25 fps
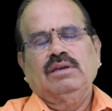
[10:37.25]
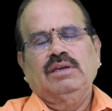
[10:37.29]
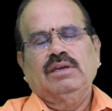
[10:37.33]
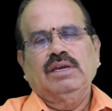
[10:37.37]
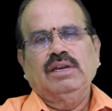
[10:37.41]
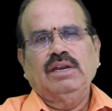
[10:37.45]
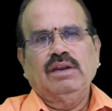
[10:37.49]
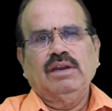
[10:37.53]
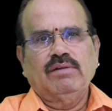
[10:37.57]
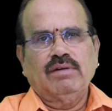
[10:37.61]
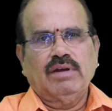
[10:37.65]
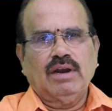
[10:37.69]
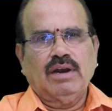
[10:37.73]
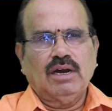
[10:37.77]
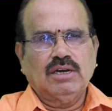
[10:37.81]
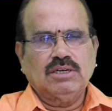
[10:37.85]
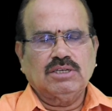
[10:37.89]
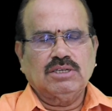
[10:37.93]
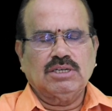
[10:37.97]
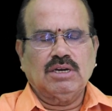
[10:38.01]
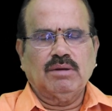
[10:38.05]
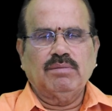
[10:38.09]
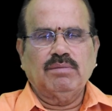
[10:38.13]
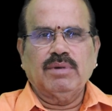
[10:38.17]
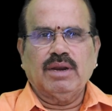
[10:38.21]
In our
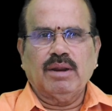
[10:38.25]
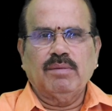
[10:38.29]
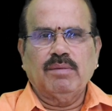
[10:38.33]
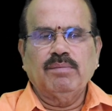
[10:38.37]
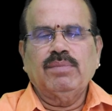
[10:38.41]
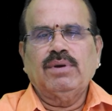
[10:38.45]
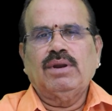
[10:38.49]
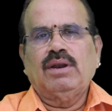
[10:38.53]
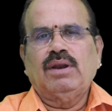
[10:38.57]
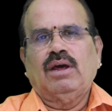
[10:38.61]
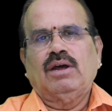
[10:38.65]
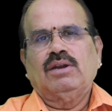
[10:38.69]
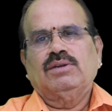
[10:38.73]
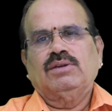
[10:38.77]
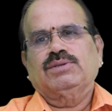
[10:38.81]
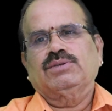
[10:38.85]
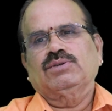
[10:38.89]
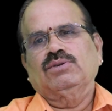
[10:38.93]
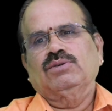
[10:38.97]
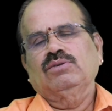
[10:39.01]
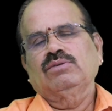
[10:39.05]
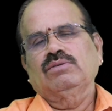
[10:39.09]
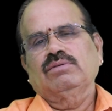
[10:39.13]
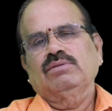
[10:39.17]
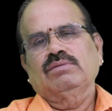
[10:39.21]
ashram temple
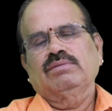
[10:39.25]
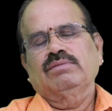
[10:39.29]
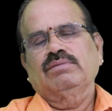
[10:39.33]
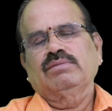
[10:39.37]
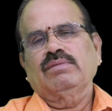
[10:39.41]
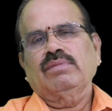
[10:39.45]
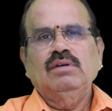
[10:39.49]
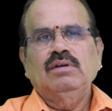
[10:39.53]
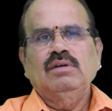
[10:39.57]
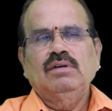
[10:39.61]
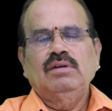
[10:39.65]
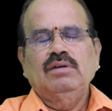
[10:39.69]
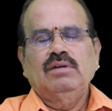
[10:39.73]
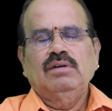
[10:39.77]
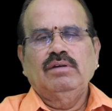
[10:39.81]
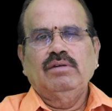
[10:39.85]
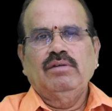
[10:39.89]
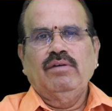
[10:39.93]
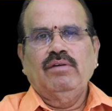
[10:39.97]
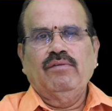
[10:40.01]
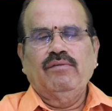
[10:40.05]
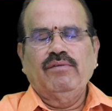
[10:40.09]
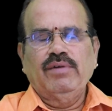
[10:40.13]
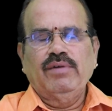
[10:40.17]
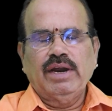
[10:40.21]
also,
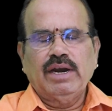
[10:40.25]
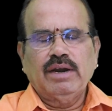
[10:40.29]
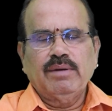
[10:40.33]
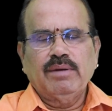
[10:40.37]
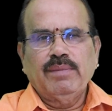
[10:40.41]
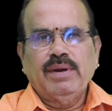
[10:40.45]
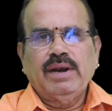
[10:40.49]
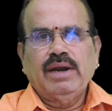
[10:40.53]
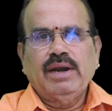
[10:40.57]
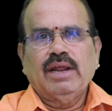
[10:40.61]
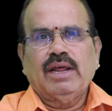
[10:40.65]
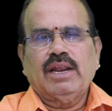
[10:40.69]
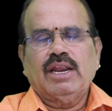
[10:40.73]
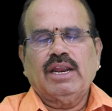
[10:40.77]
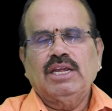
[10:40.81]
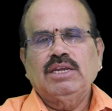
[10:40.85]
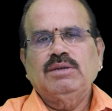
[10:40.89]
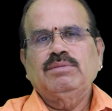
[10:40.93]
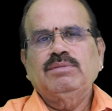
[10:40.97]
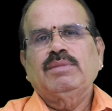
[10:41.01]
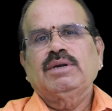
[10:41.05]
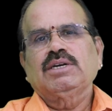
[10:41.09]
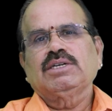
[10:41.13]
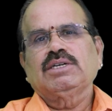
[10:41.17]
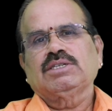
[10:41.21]
we had made
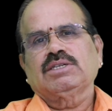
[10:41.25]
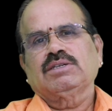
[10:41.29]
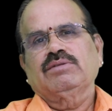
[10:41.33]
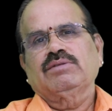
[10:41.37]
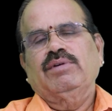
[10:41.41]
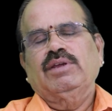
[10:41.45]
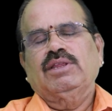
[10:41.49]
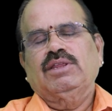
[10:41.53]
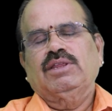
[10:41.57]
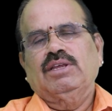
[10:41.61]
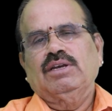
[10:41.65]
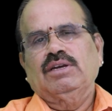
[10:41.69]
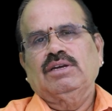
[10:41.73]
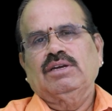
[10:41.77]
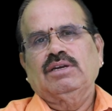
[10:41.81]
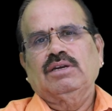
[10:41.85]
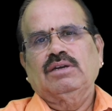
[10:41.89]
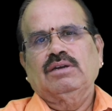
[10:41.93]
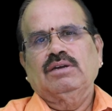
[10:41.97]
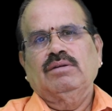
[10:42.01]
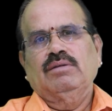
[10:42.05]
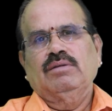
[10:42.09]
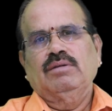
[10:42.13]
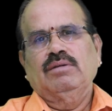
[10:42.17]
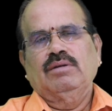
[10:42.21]
arrangements with
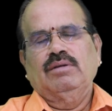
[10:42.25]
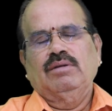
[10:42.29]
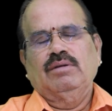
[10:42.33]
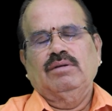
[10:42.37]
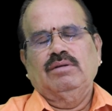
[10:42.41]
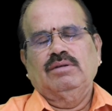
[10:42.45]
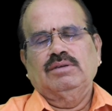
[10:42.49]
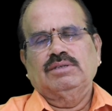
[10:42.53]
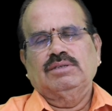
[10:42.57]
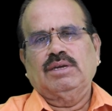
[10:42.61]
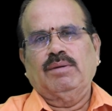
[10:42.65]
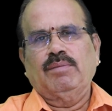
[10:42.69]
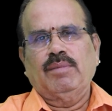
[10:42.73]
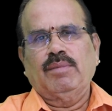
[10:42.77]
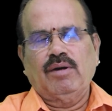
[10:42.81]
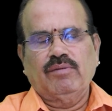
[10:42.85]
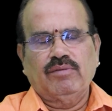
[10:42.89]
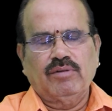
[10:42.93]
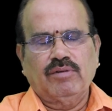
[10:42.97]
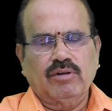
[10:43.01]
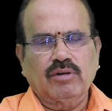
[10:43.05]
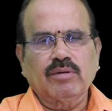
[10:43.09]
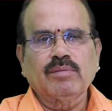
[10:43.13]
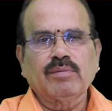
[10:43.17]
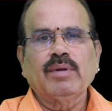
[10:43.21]
some
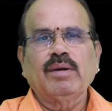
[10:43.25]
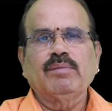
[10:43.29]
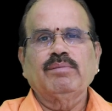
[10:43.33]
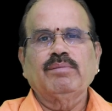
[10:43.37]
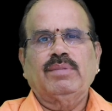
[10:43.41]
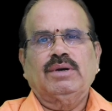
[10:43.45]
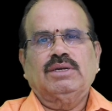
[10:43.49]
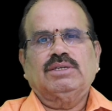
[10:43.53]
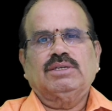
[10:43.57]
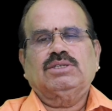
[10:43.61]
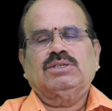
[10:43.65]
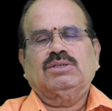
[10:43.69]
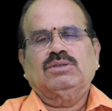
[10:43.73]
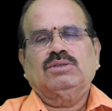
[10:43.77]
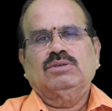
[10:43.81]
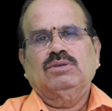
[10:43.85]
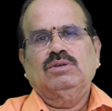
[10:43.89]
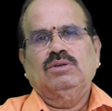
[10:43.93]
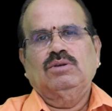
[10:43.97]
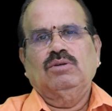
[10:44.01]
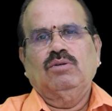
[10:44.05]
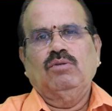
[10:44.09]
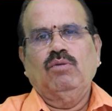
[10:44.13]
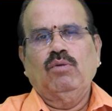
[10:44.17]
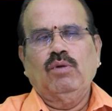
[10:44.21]
of our members
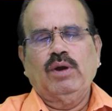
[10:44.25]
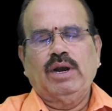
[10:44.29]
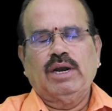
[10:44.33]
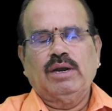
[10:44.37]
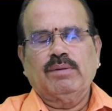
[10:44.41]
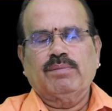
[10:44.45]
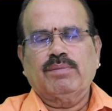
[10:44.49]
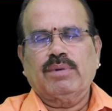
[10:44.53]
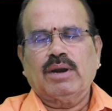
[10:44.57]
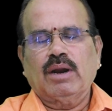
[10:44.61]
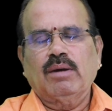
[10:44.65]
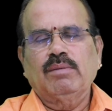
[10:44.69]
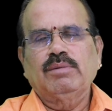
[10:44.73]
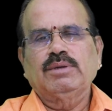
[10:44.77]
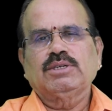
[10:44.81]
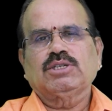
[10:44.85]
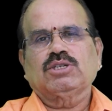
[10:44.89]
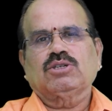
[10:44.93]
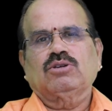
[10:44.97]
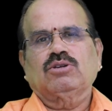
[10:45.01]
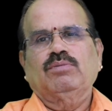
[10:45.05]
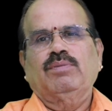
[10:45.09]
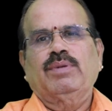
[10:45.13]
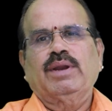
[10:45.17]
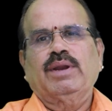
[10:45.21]
who had
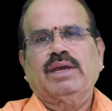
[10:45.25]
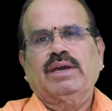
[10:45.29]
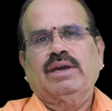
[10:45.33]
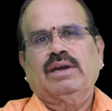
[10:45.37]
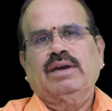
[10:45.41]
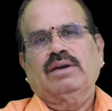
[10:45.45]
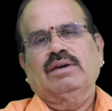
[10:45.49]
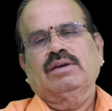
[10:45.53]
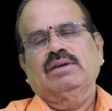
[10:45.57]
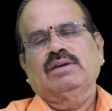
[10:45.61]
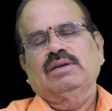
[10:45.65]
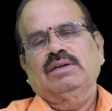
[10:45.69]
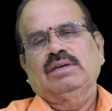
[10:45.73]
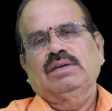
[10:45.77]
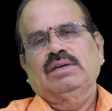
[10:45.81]
promised to bring